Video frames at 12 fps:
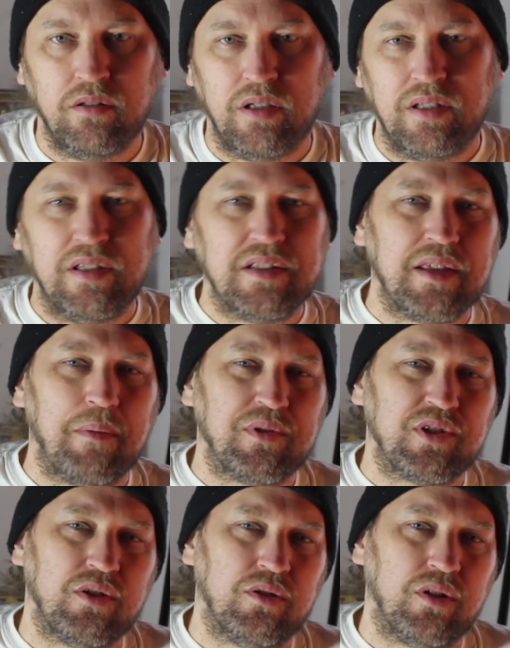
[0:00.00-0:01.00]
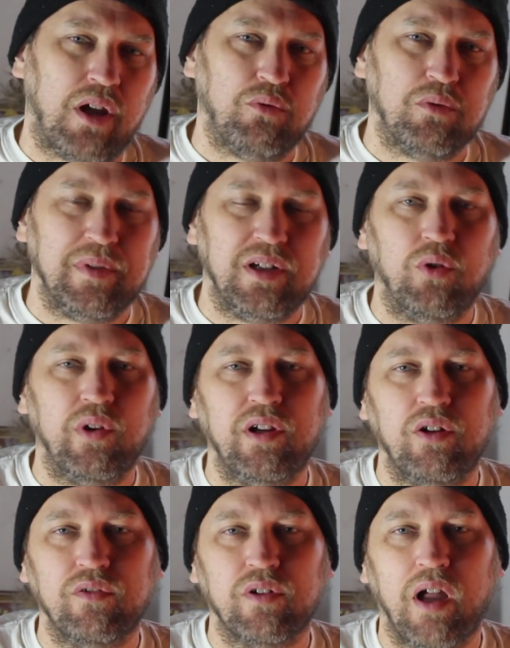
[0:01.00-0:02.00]
In this episode, I will be going
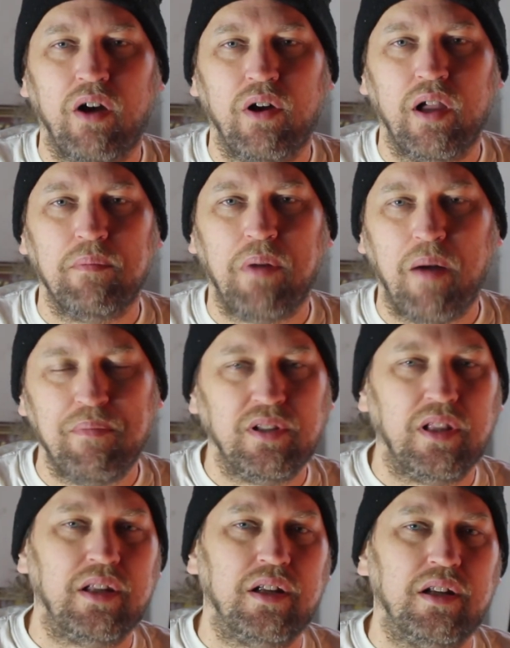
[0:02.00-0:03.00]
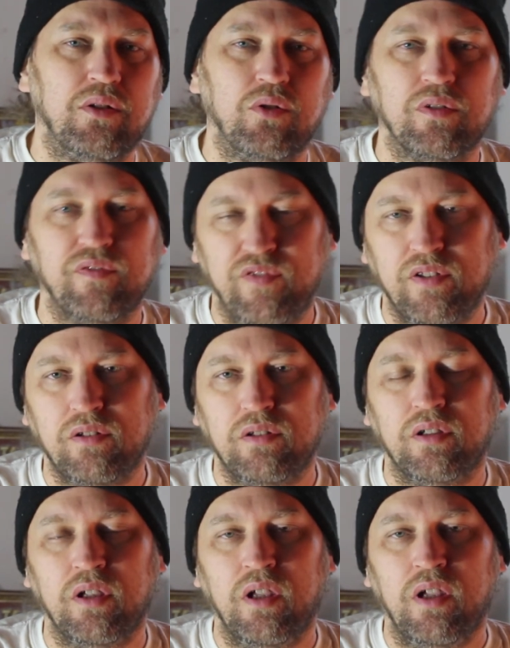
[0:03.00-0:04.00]
over how I populated or
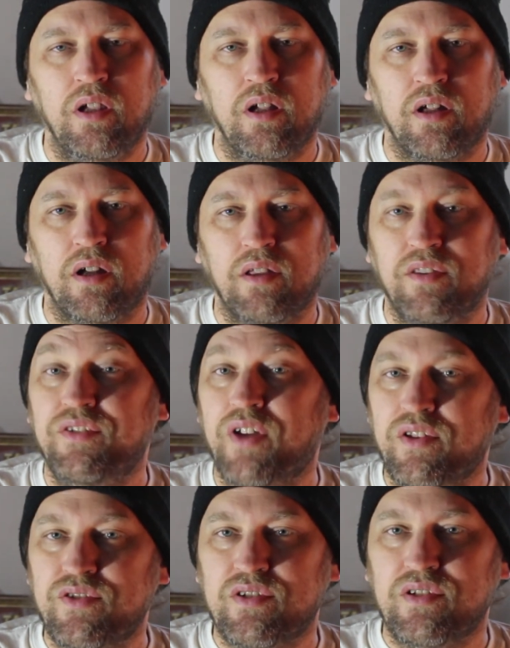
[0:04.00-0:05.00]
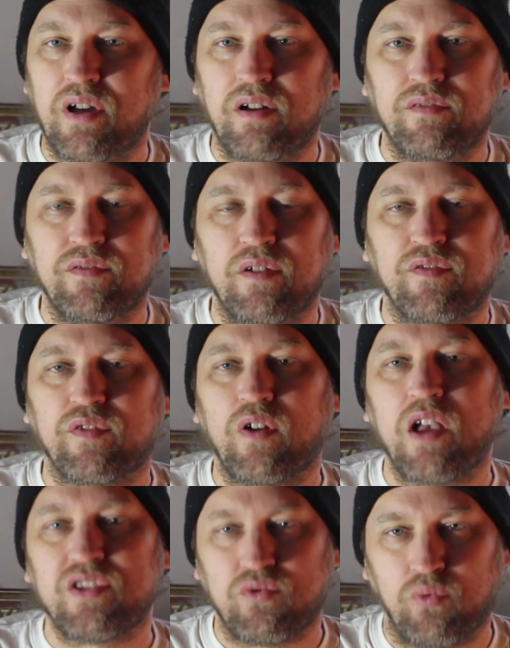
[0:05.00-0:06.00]
filled the dungeon of
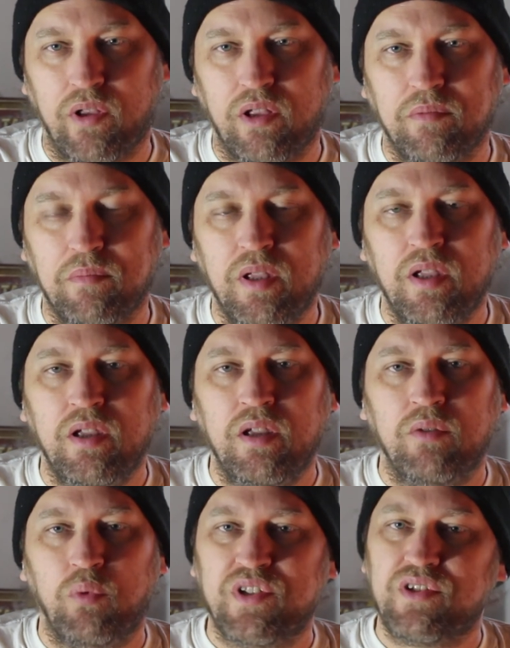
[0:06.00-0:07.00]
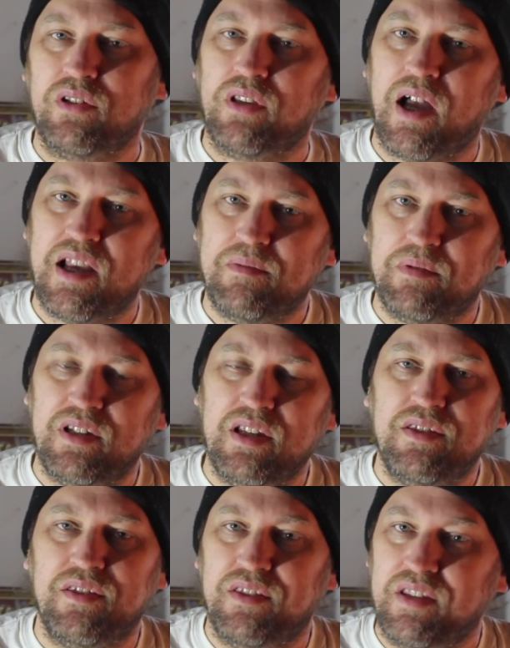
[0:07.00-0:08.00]
Frost Realm, which lies
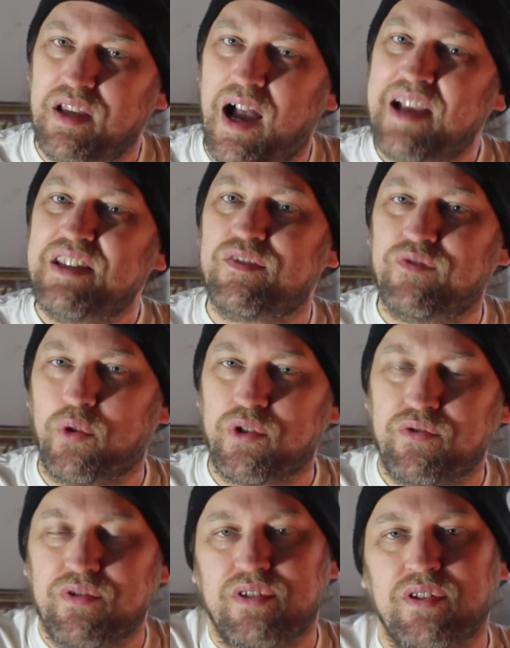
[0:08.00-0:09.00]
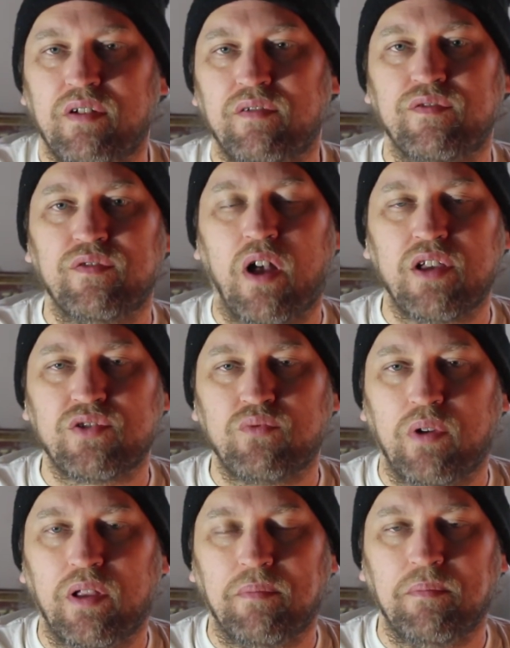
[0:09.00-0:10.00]
beneath the ice fortress of Frost
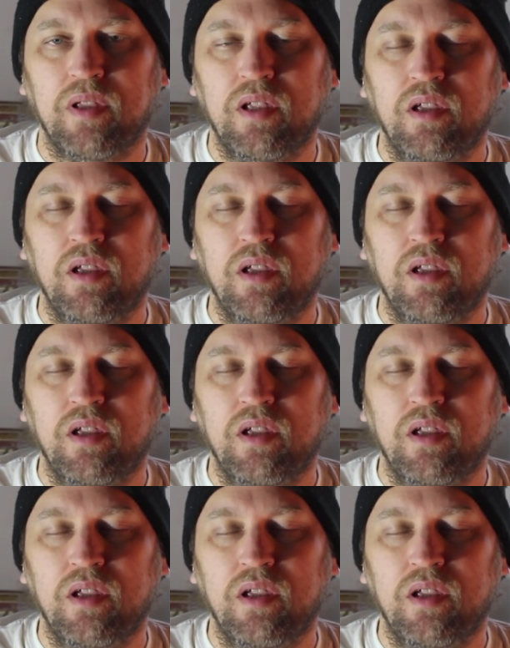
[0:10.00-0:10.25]
Realm.